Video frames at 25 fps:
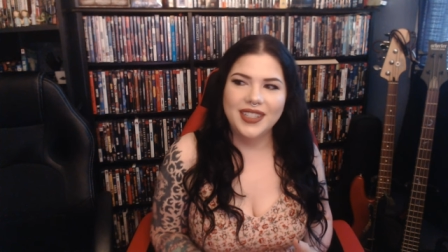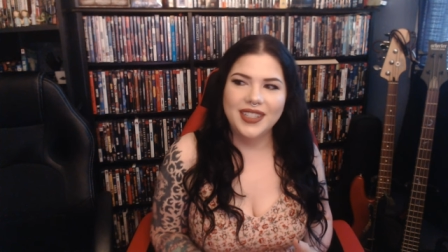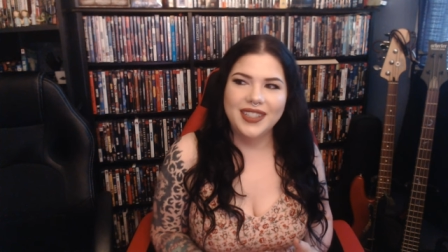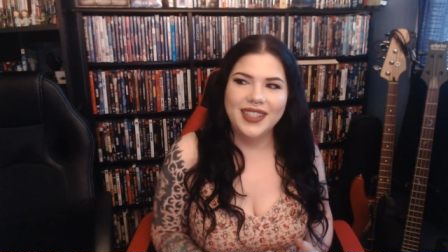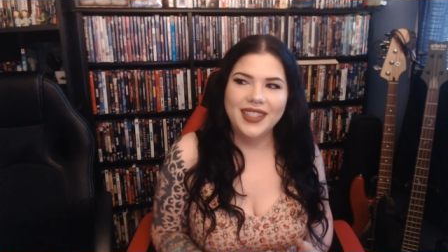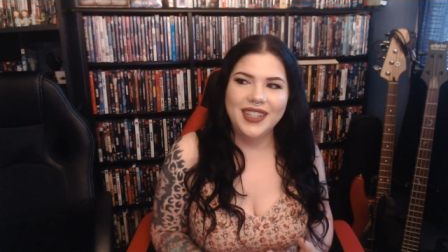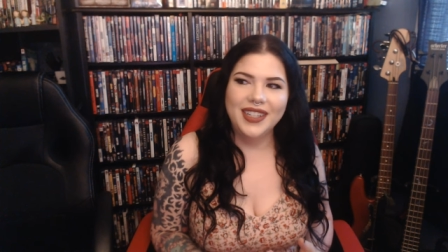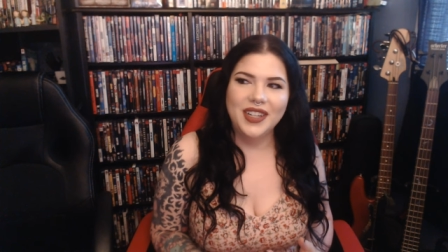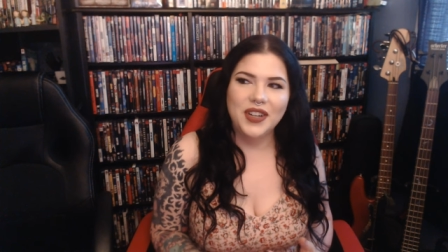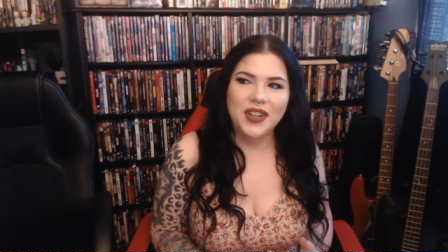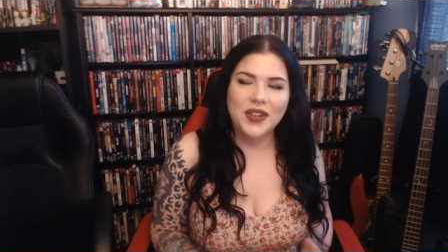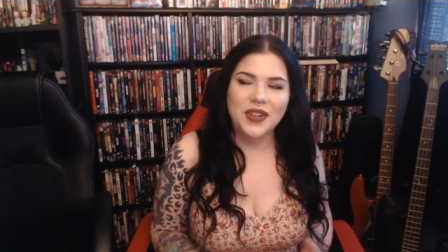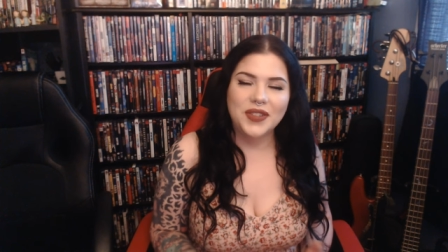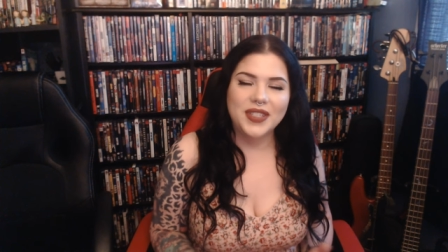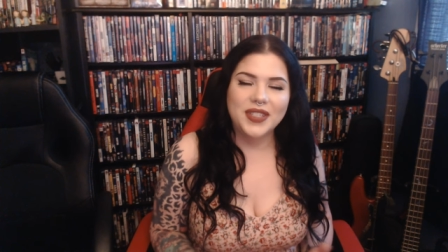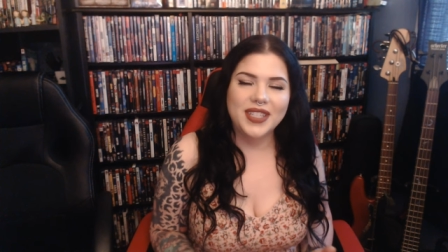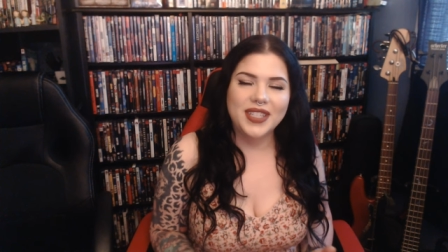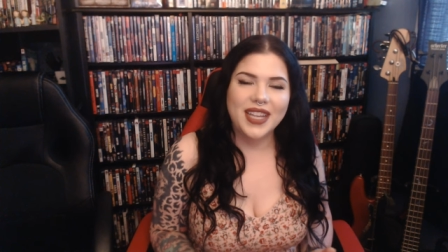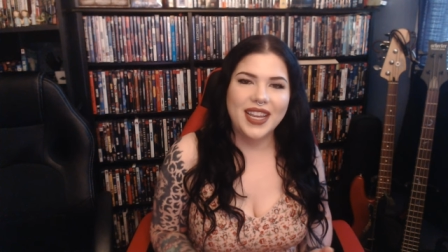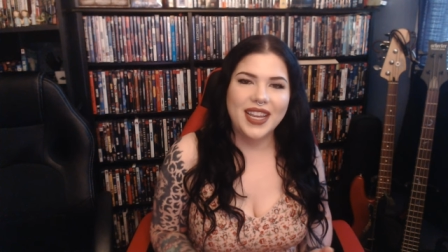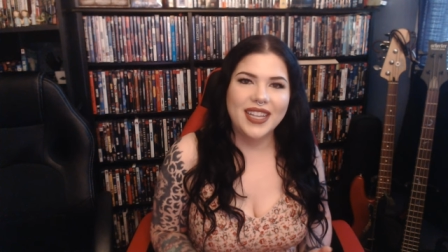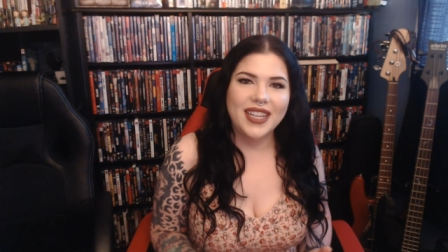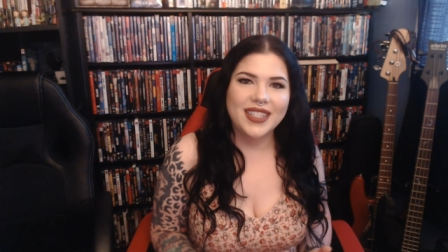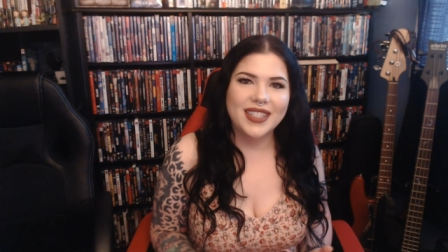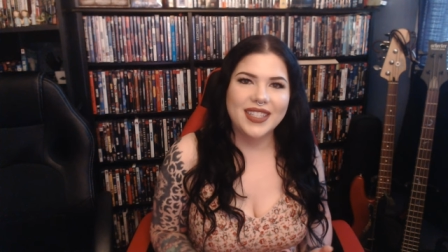you know,
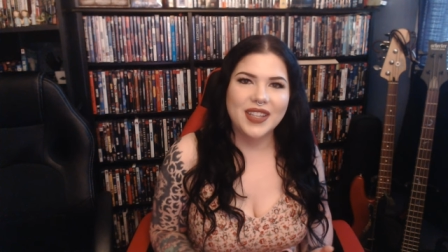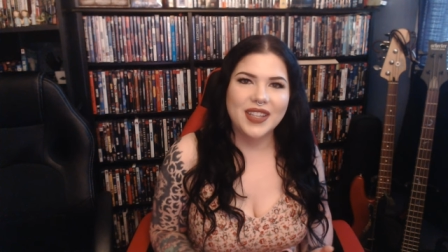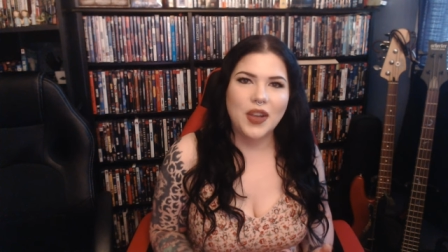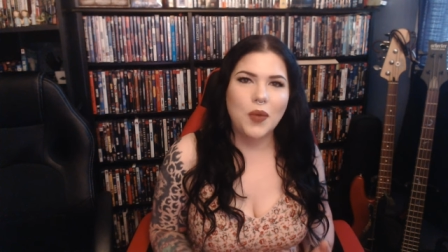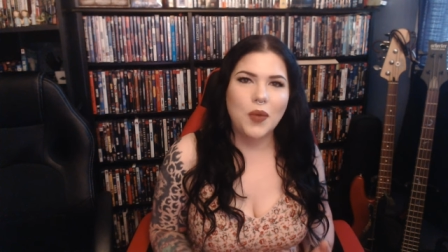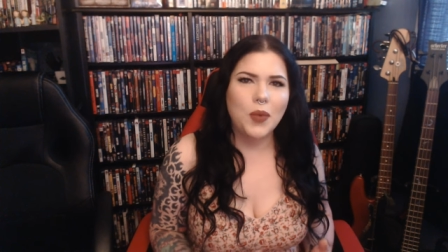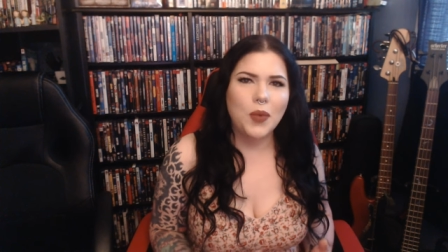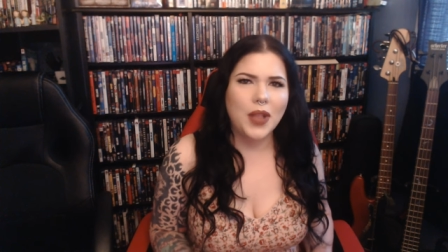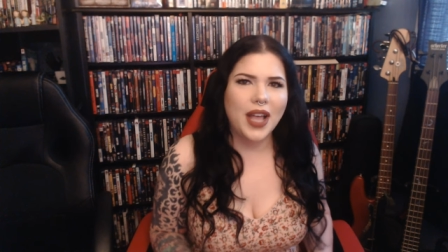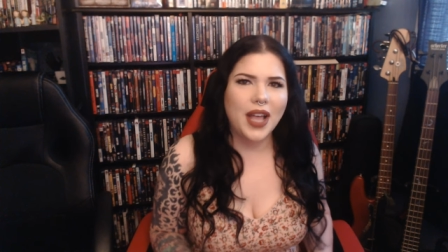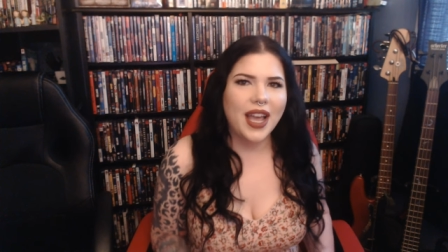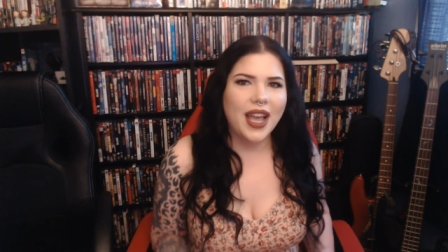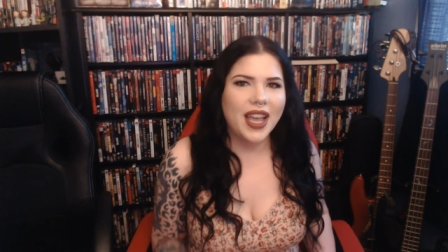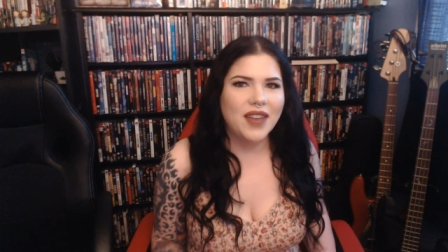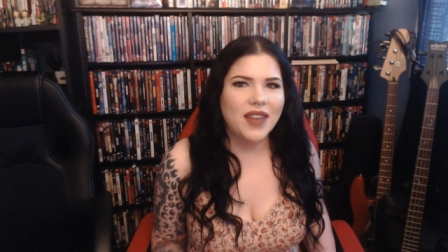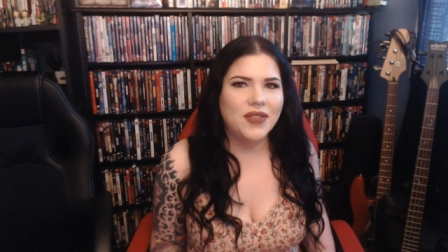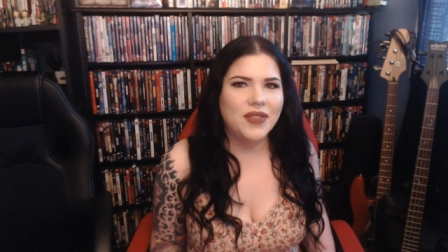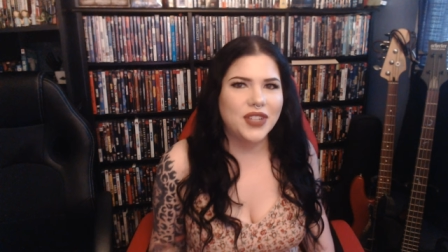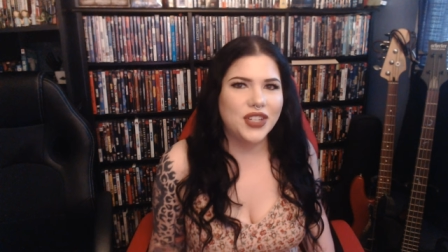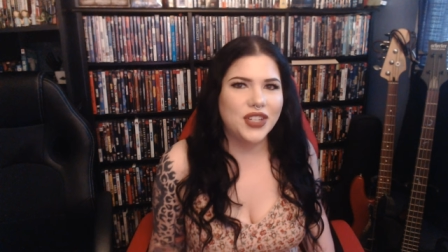says, well, I have a